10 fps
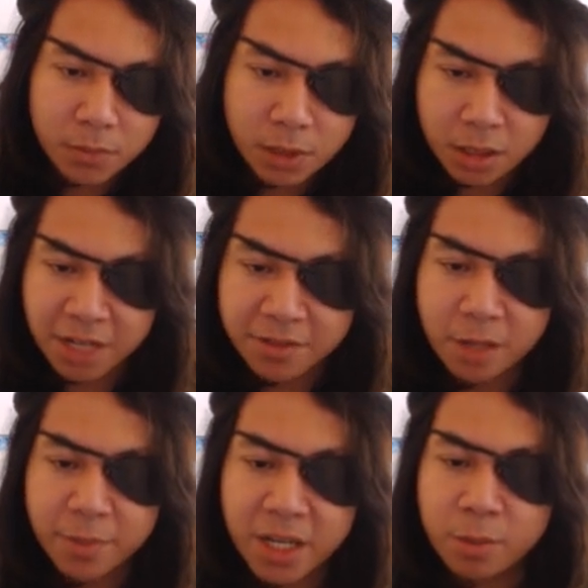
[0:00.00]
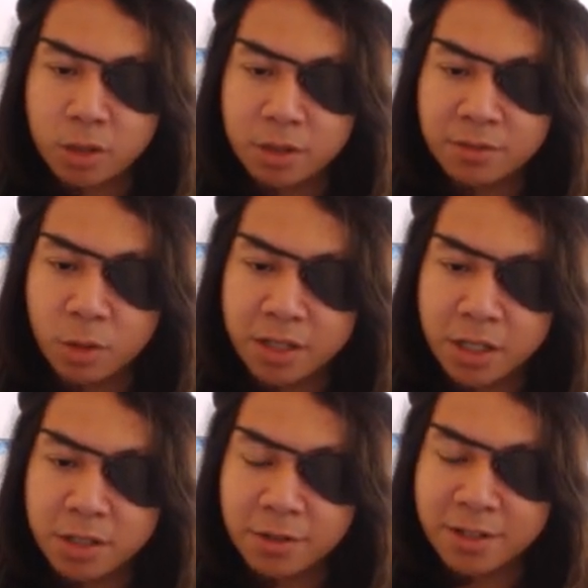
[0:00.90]
I've not been able to afford to go
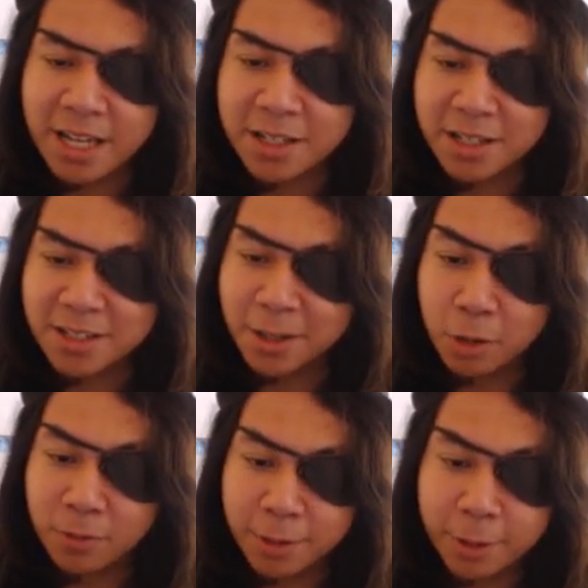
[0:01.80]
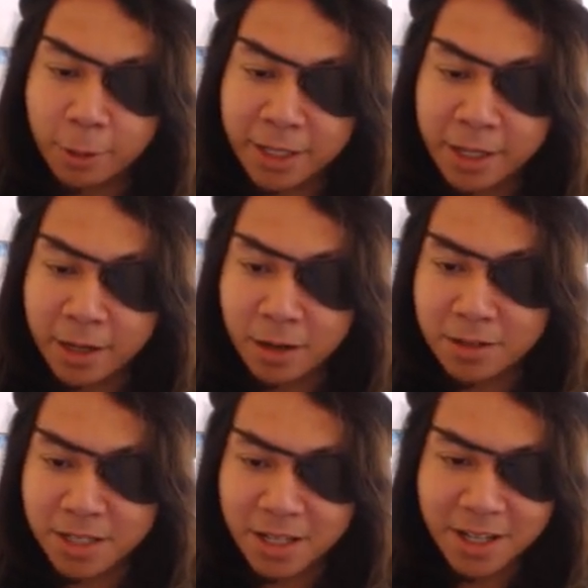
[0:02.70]
to a dentist in over 3 years,
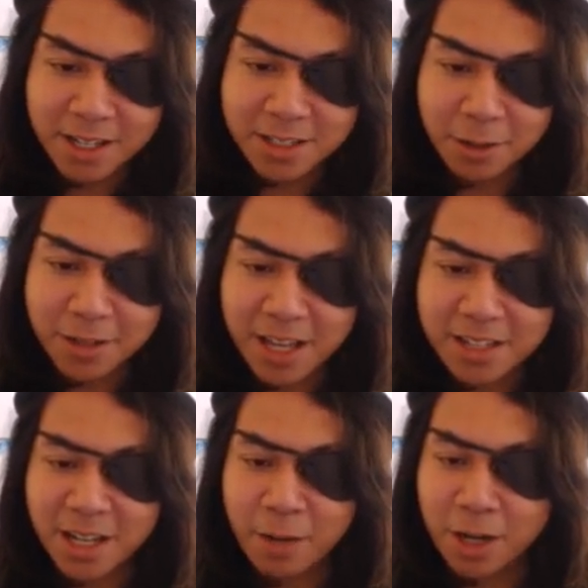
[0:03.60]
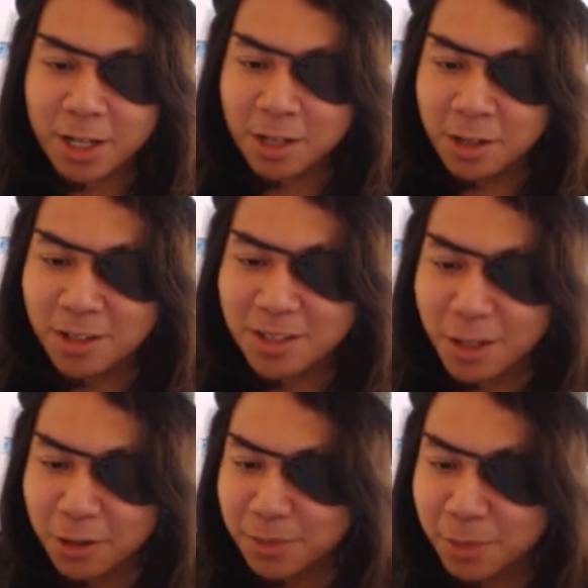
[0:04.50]
so yes, I wanted a good
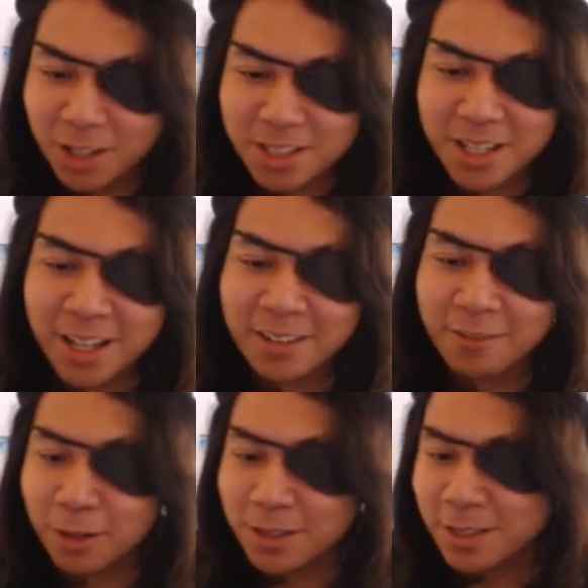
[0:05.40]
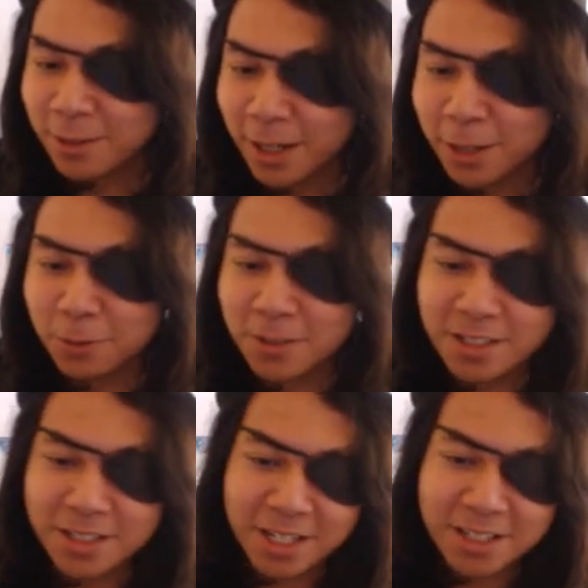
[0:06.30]
toothbrush and was thrilled to
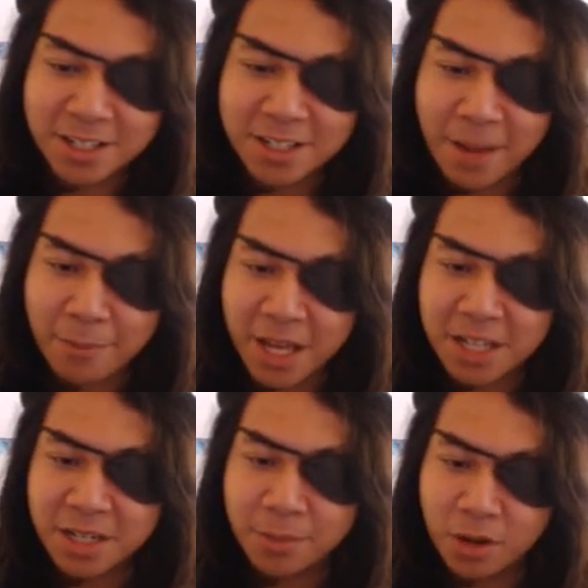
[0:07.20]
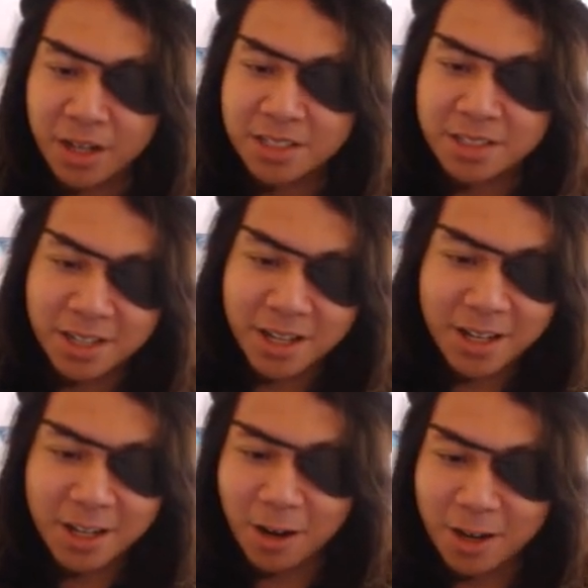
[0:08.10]
see such an amazing price
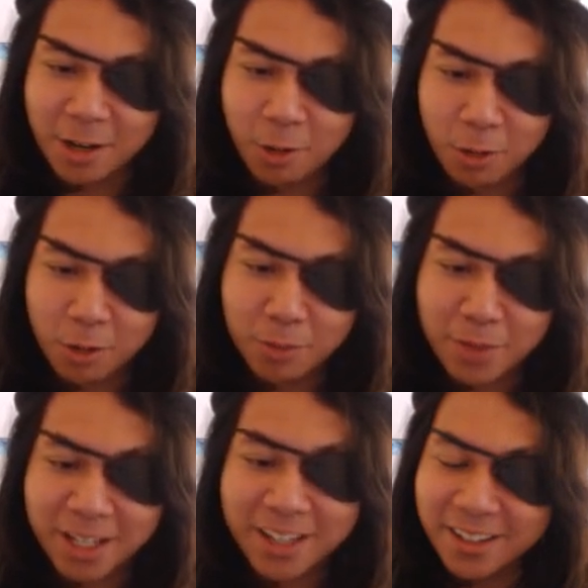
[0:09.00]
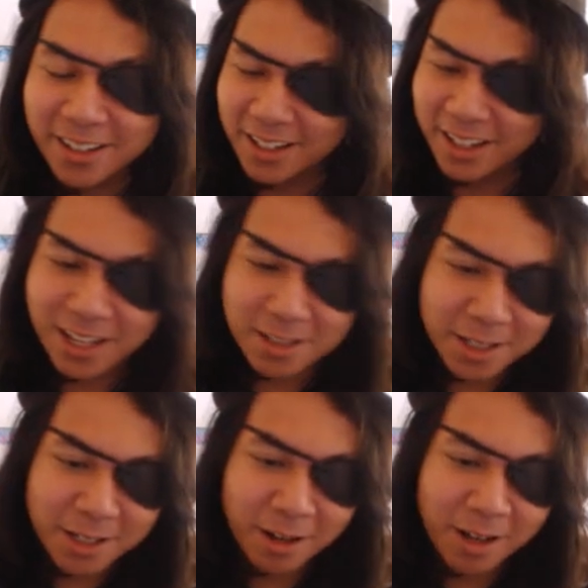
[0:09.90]
on an Oral-B. He actually
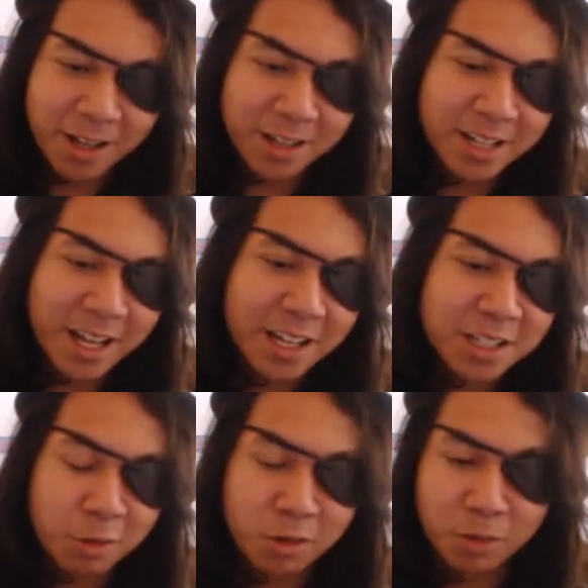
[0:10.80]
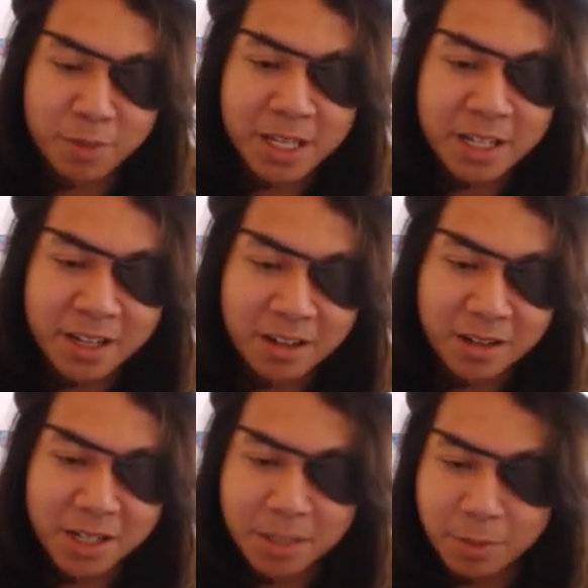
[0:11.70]
tags Oral-B in here,
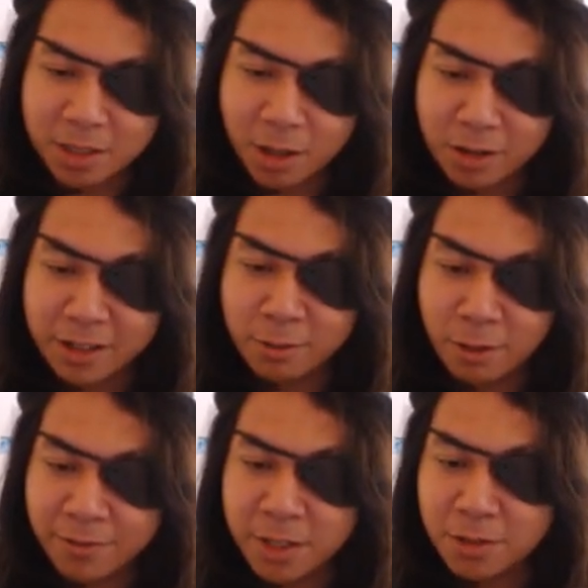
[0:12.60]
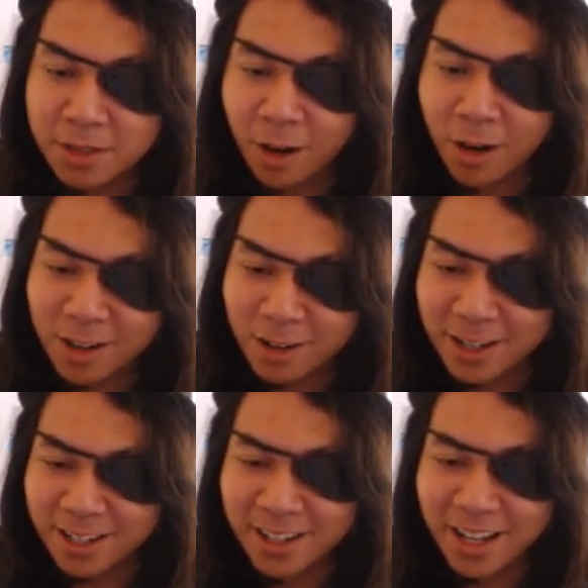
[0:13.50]
but Target refused to honor
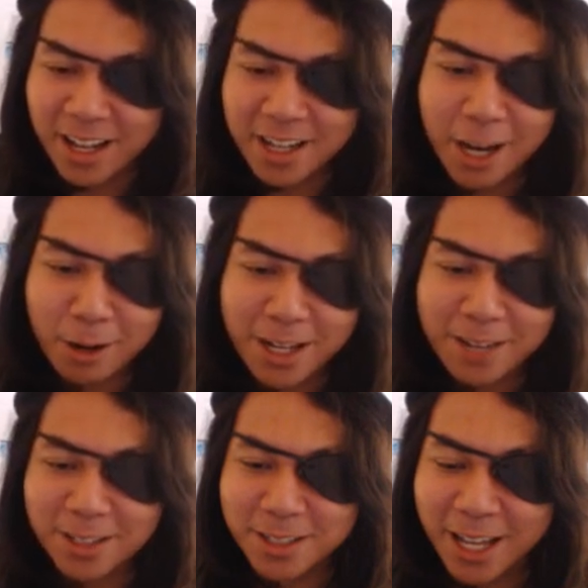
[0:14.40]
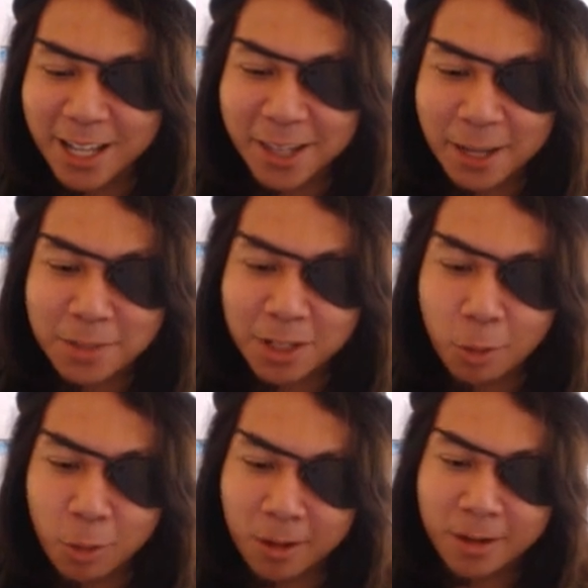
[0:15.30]
it, and now I have to take them to
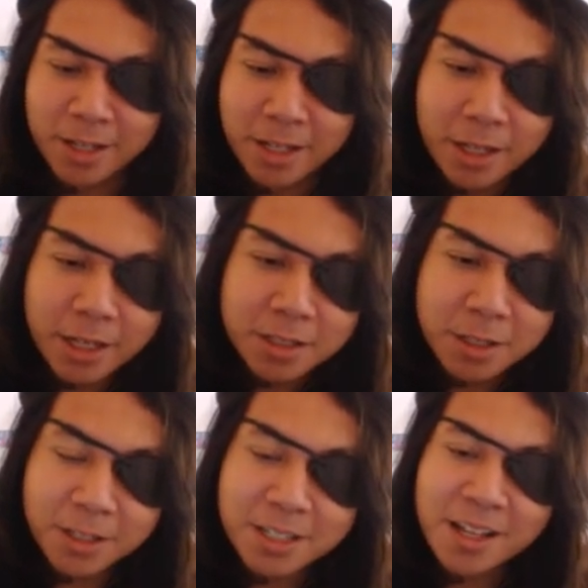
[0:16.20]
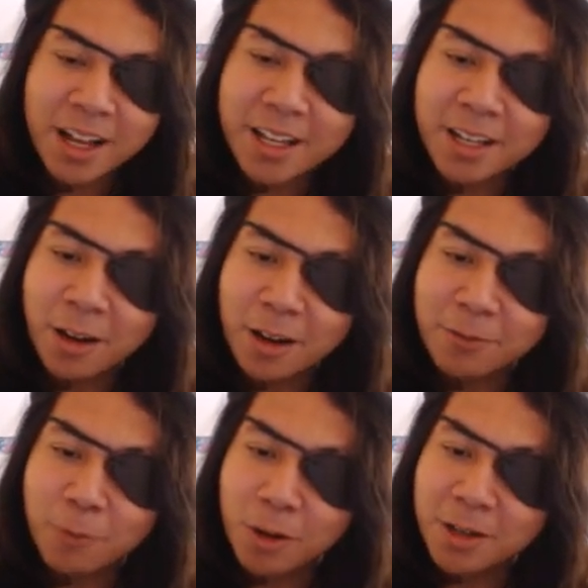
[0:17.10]
court. So this guy cannot
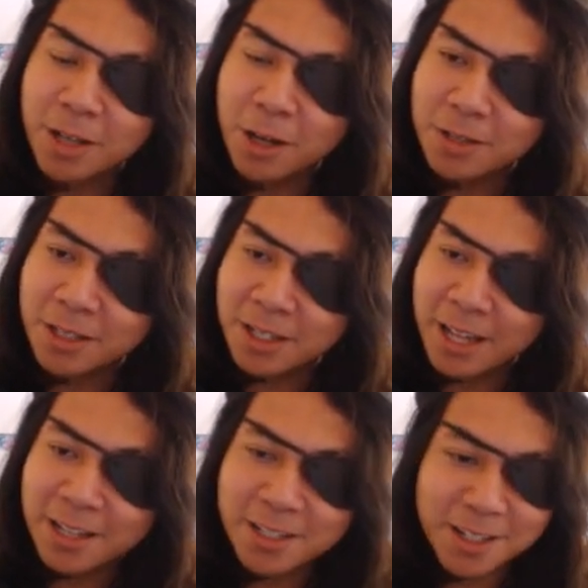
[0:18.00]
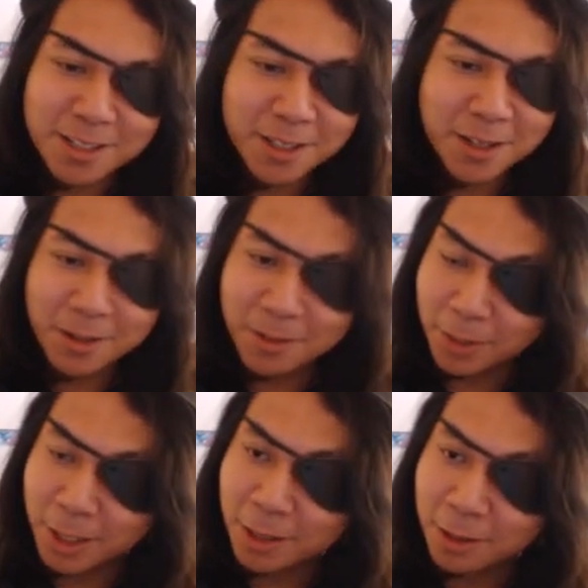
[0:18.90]
afford to go to the dentist, but
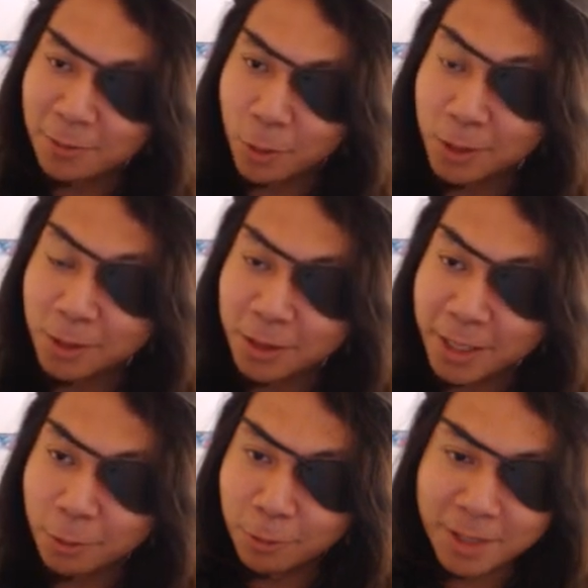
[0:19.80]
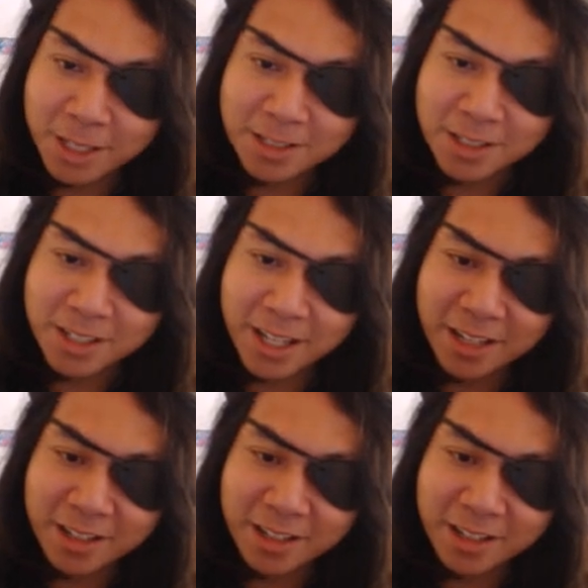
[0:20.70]
he can afford the legal fees to take